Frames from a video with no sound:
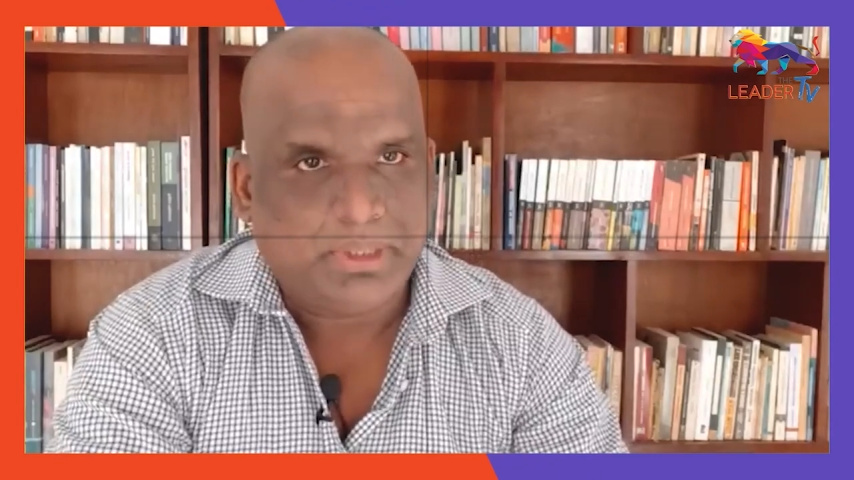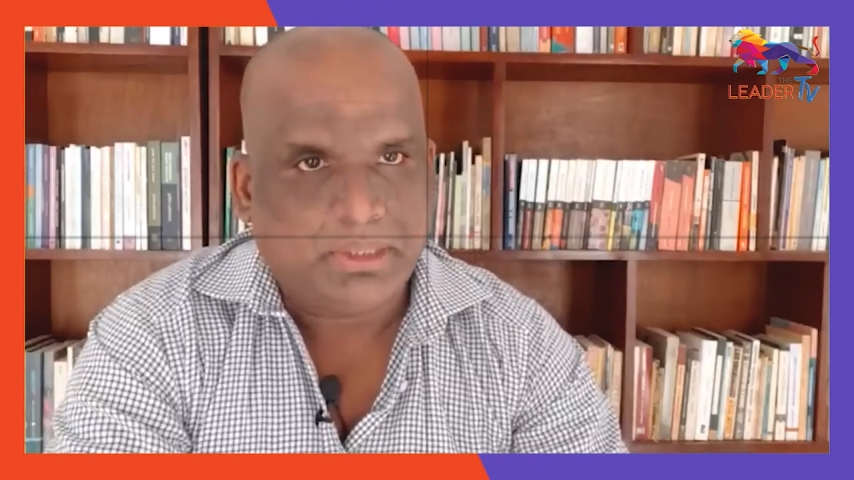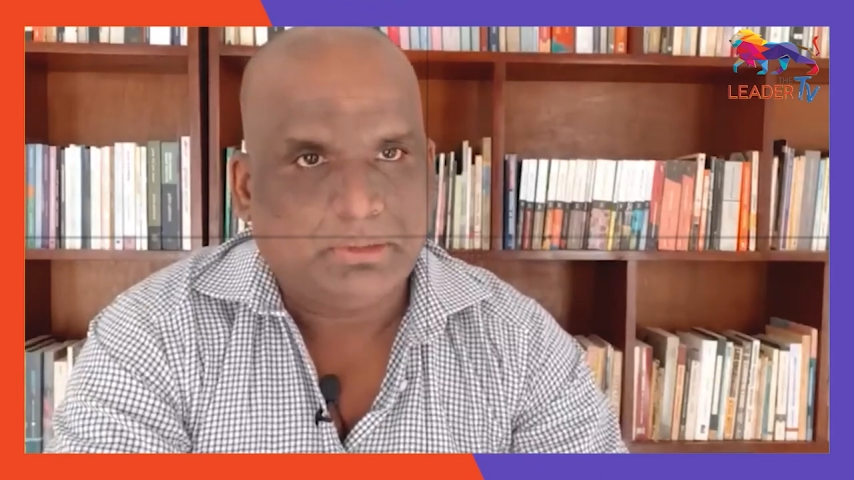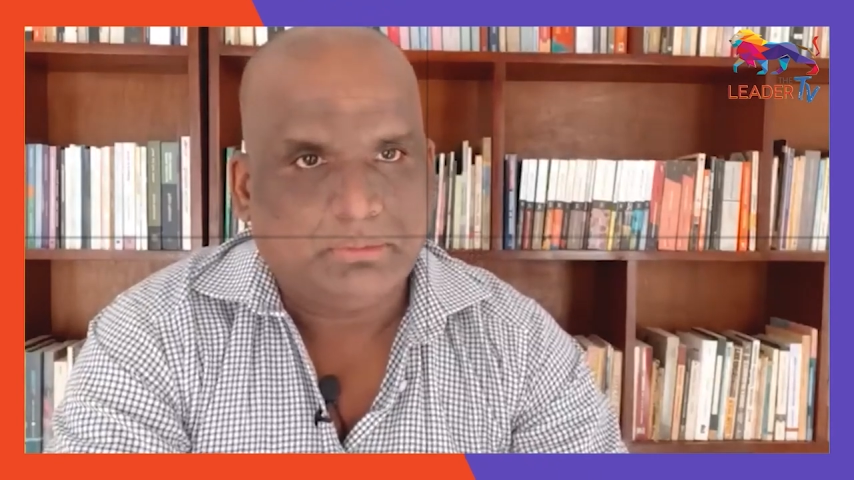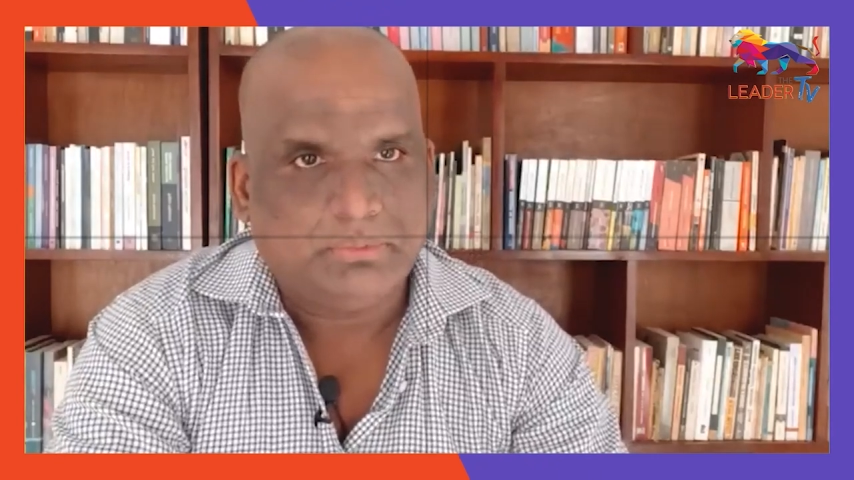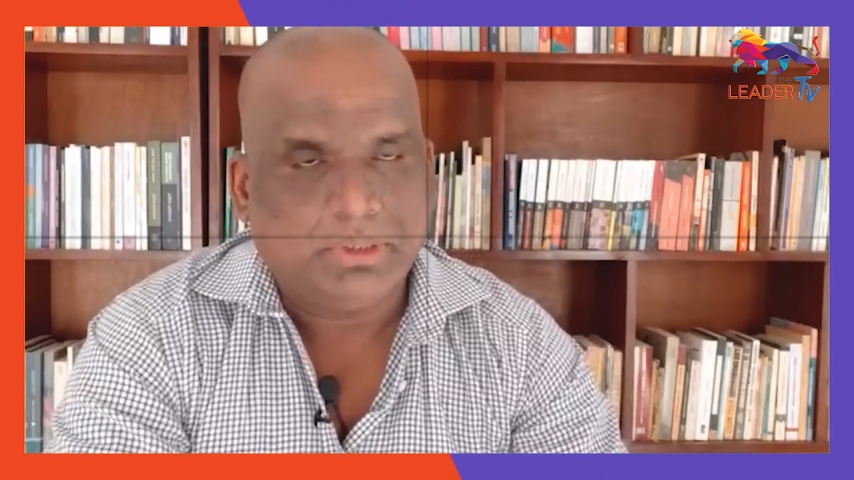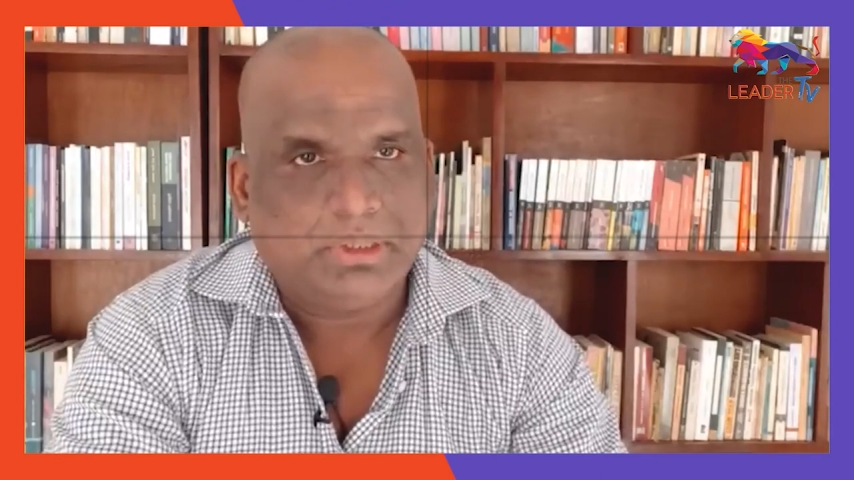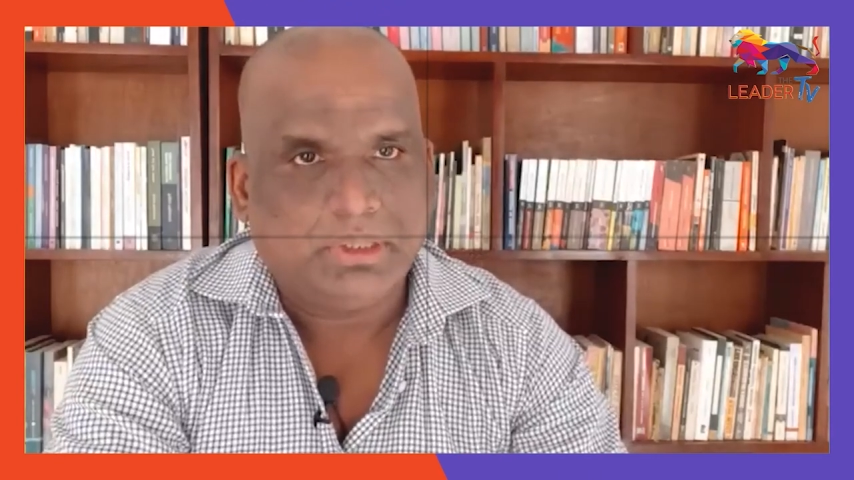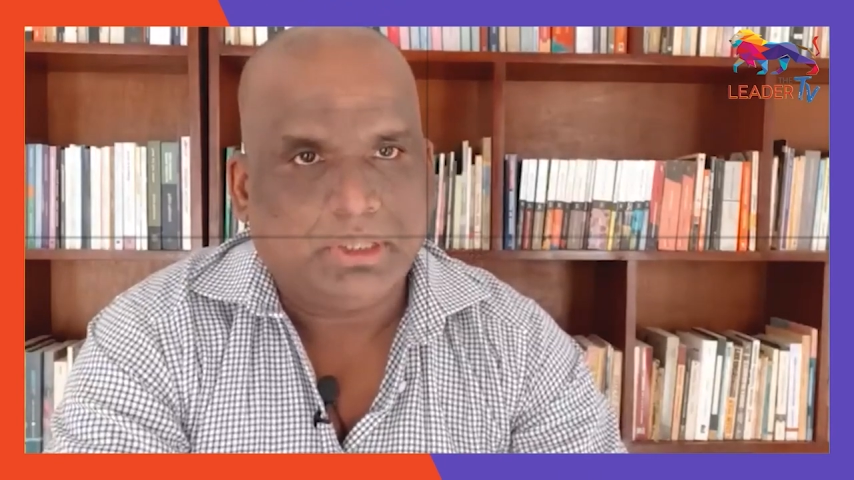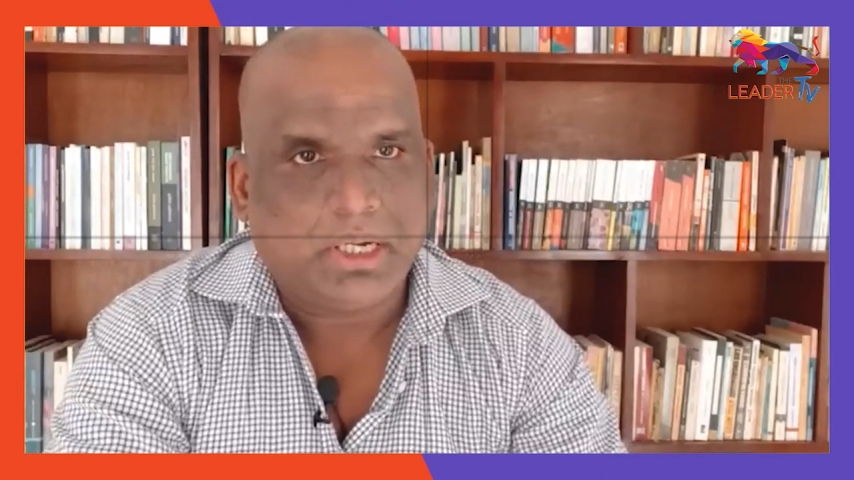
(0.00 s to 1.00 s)
When
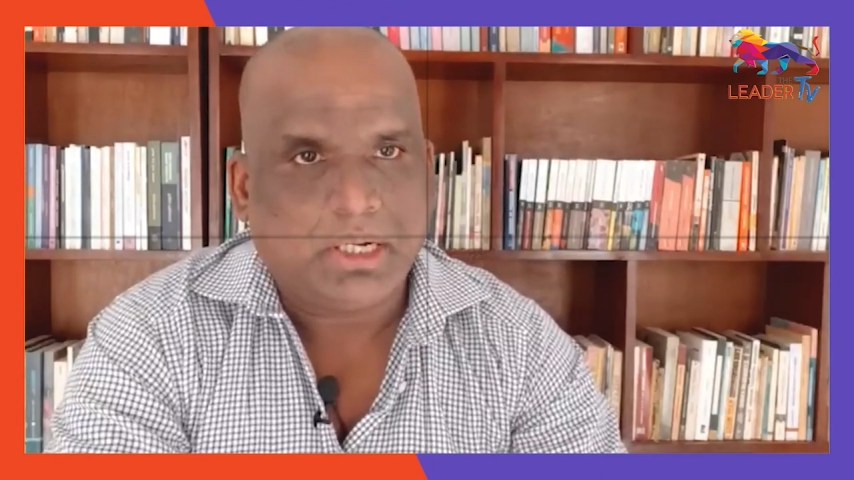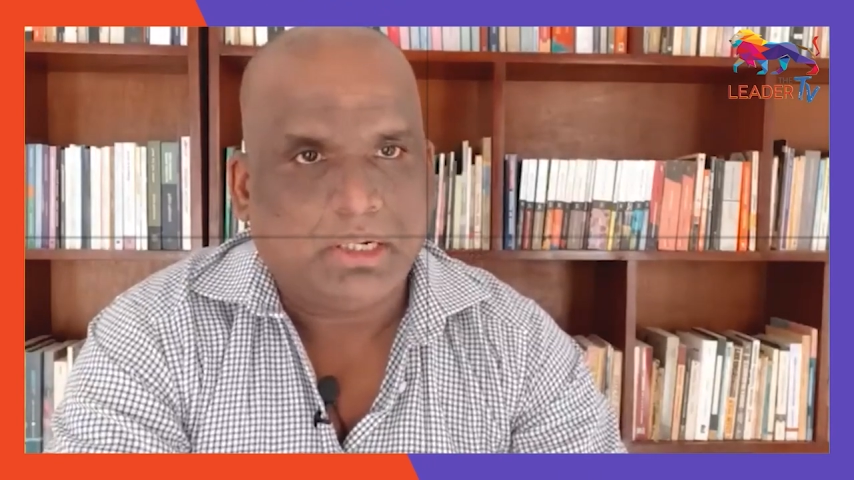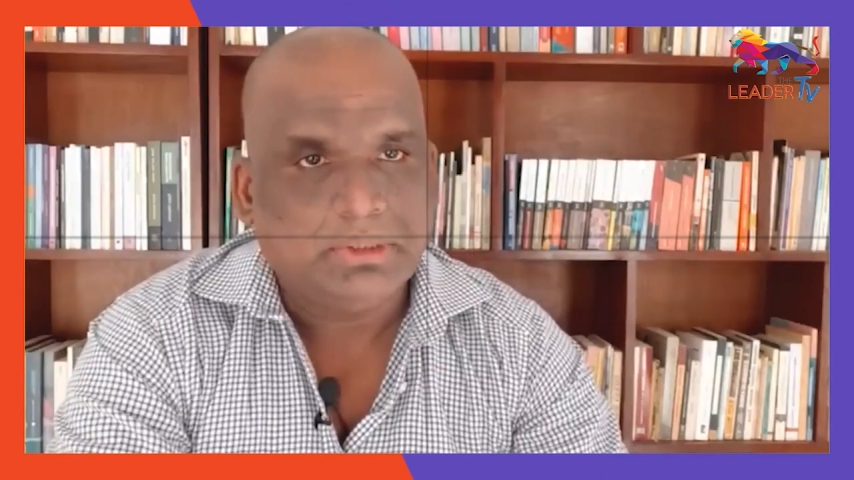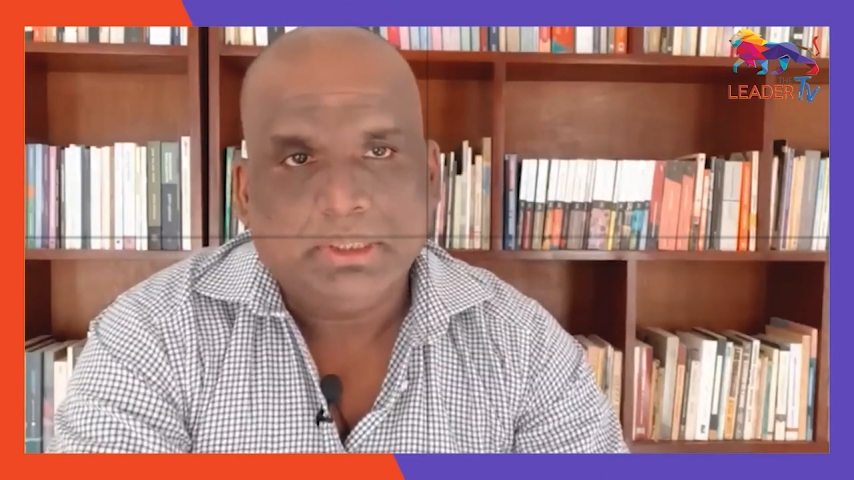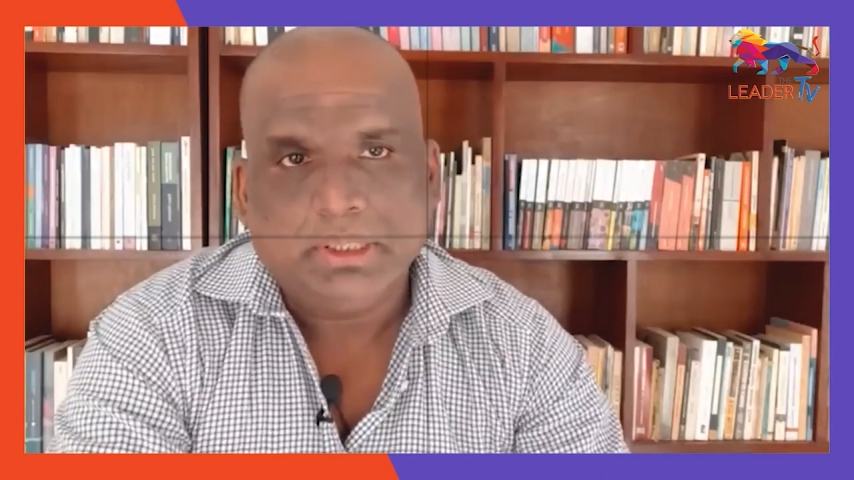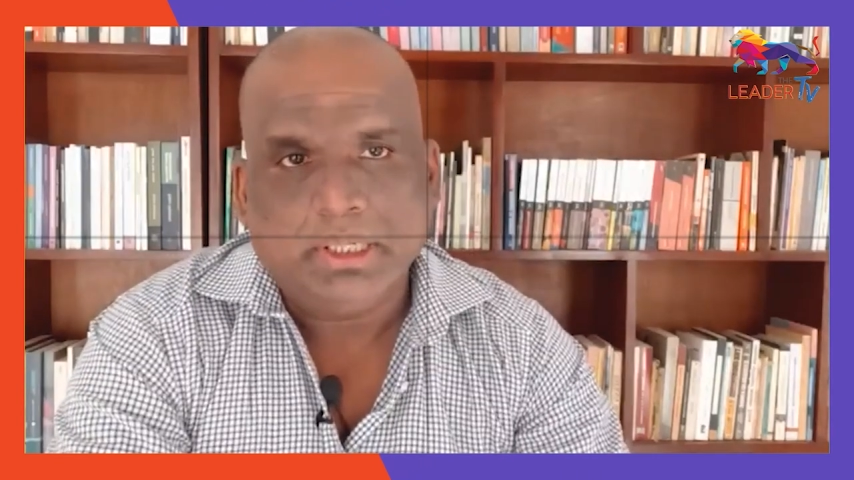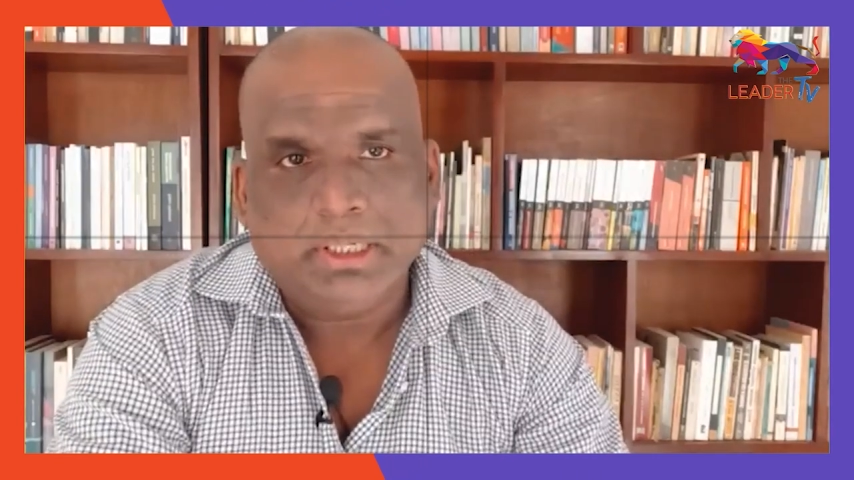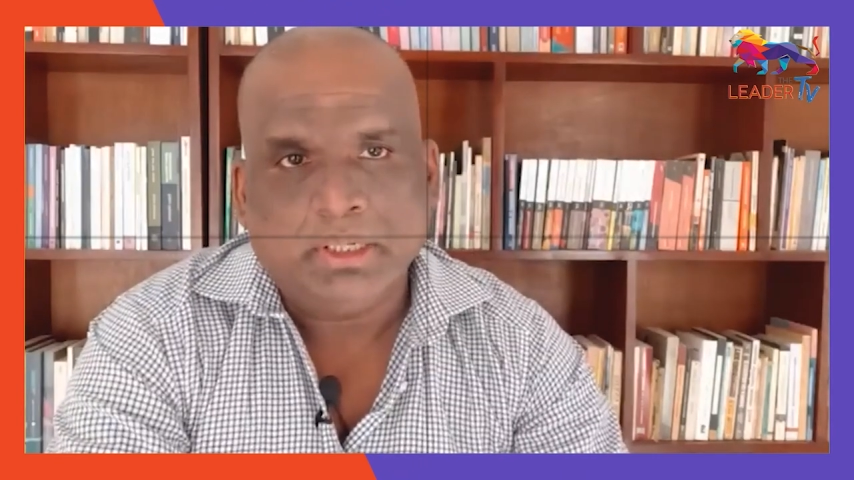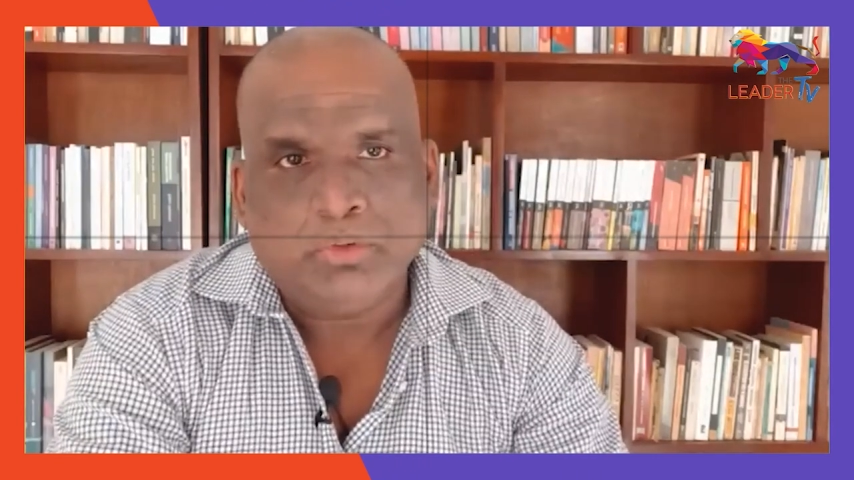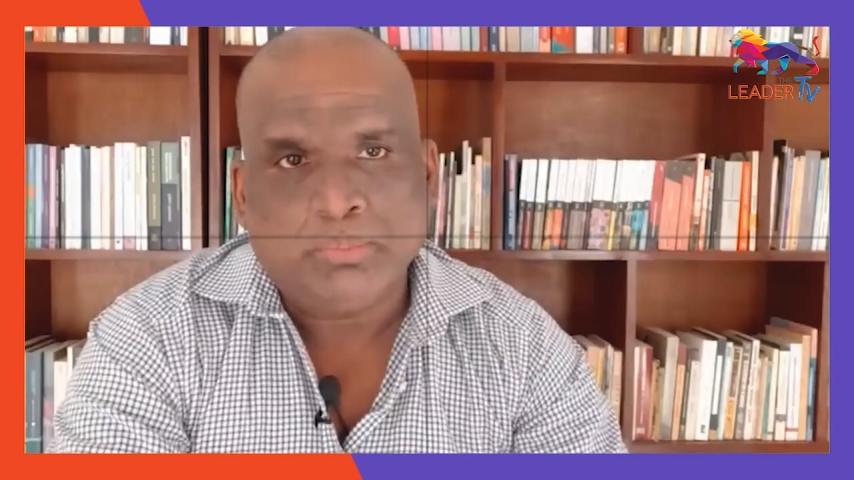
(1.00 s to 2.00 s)
anything reaches a certain
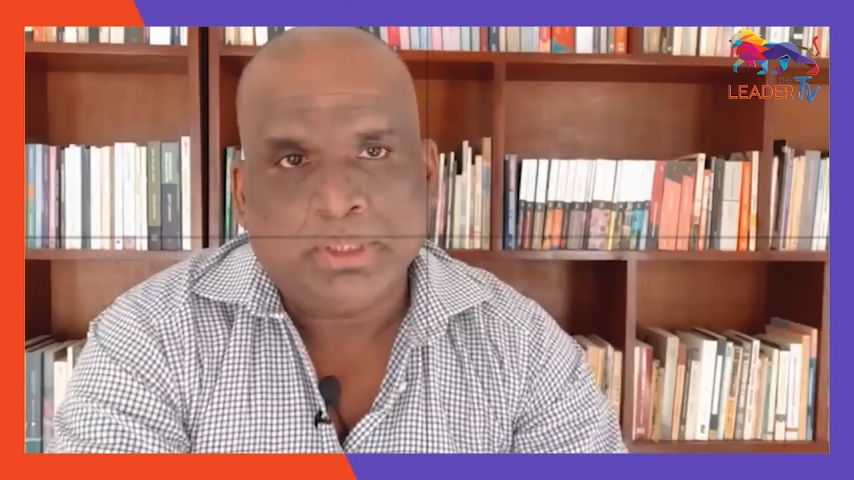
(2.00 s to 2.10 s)
stage,